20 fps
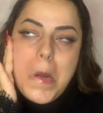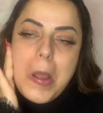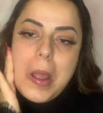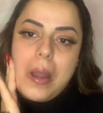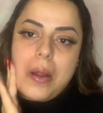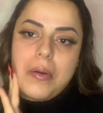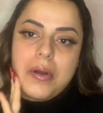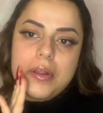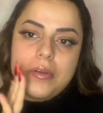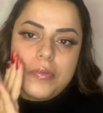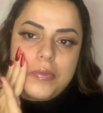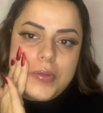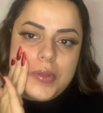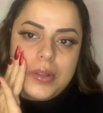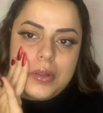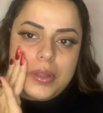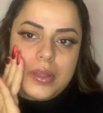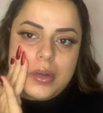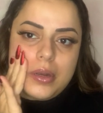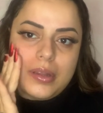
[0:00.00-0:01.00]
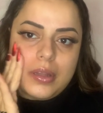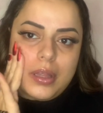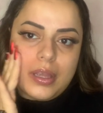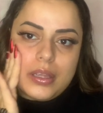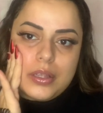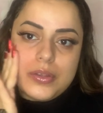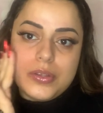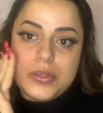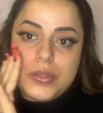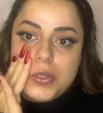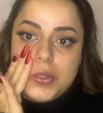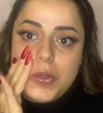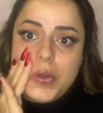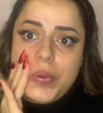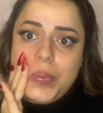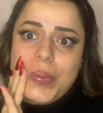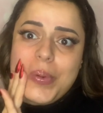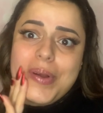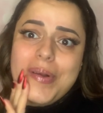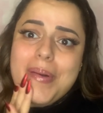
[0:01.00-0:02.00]
I already feel it like
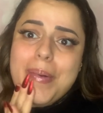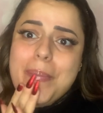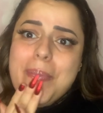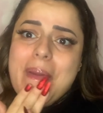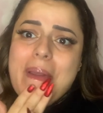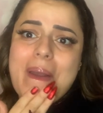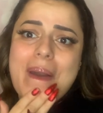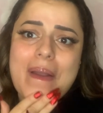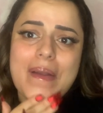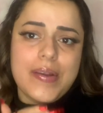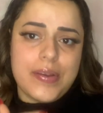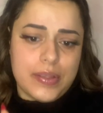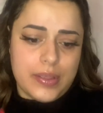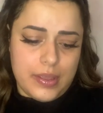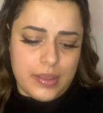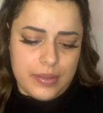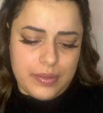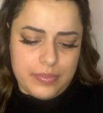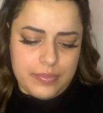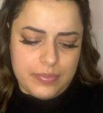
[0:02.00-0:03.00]
super gripping, actually.